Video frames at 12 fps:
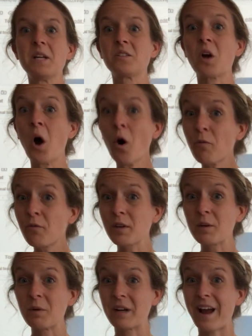So
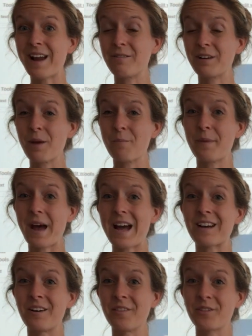hopefully when I get
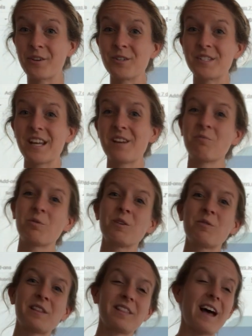back on Thursday and
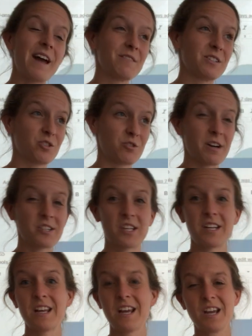we're with live
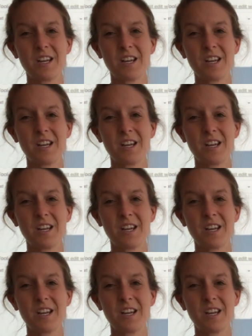instruction,